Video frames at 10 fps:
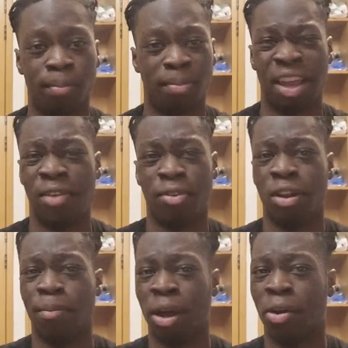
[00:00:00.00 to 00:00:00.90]
anything
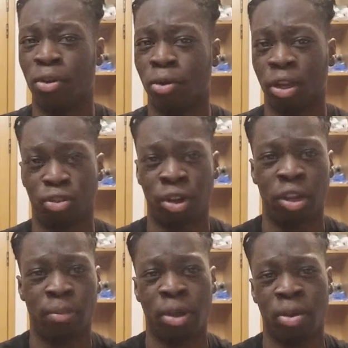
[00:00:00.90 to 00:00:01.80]
about your degree,
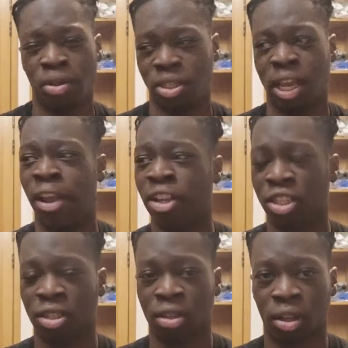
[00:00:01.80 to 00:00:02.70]
about
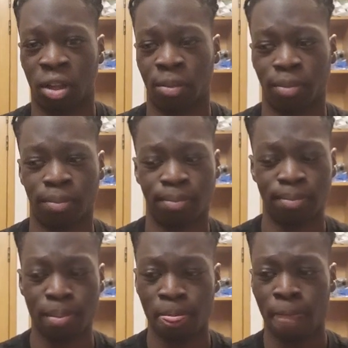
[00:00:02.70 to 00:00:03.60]
science.
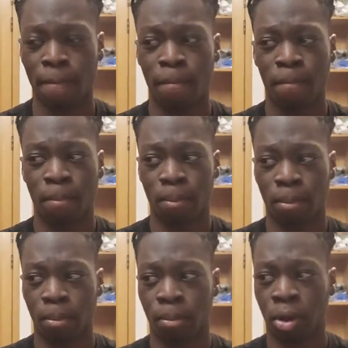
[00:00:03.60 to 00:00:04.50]

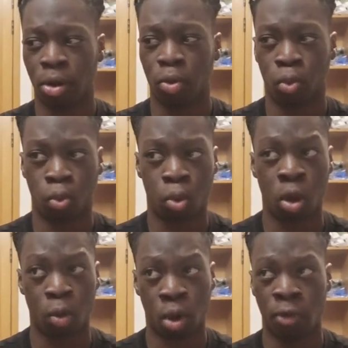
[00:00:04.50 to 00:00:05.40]
But what
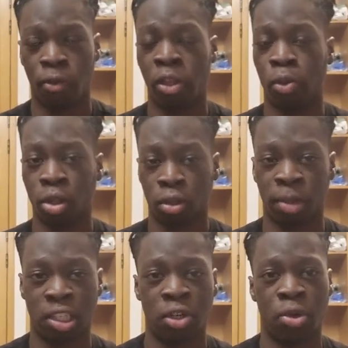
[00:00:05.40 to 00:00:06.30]
one thing you want to
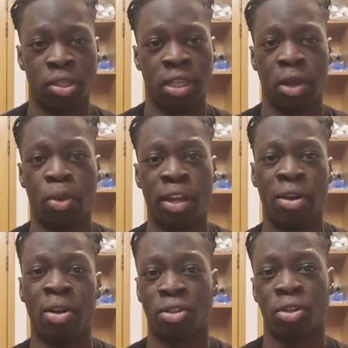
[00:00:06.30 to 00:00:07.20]
make sure is that when they
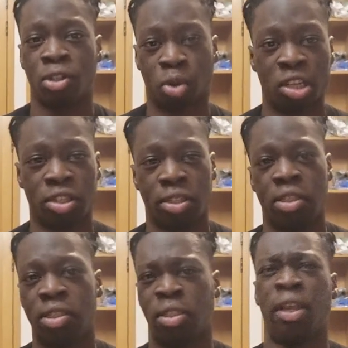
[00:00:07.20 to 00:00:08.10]
ask you those questions,
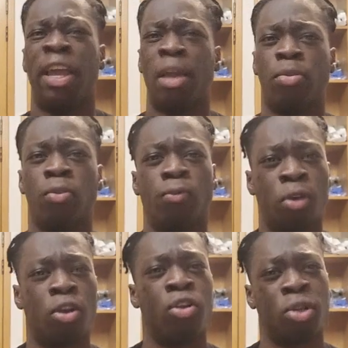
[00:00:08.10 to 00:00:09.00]
they're able to
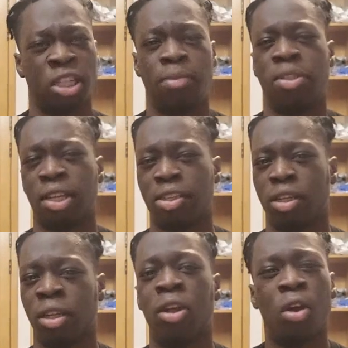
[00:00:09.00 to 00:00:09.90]
follow your steps,
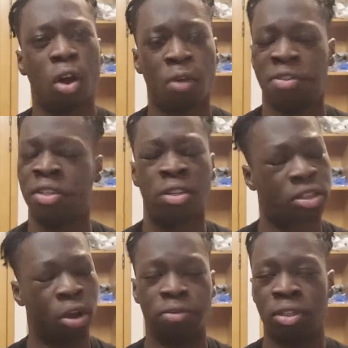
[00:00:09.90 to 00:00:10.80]
essentially.
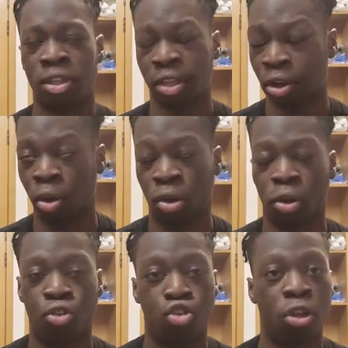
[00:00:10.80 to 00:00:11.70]
Obviously, they're not going to
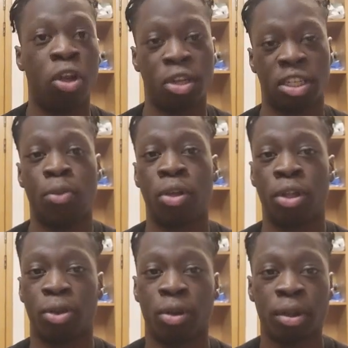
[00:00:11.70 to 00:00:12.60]
truly understand what you're
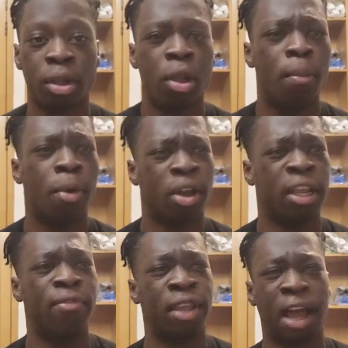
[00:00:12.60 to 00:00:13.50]
doing, But
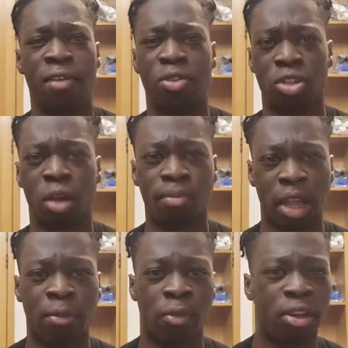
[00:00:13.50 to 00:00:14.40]
if they have some
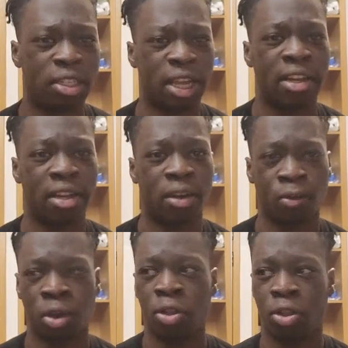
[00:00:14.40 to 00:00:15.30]
type of understanding of
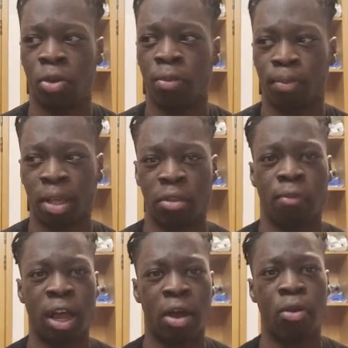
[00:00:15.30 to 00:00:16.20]
what you're doing based on
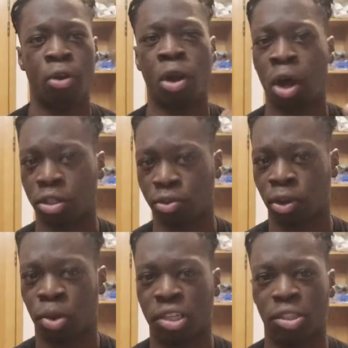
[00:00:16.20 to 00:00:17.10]
how you're answering the
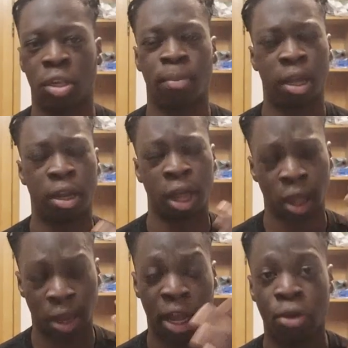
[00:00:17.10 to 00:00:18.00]
question
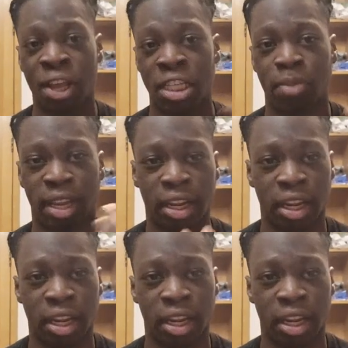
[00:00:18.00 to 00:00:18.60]
and how you're explaining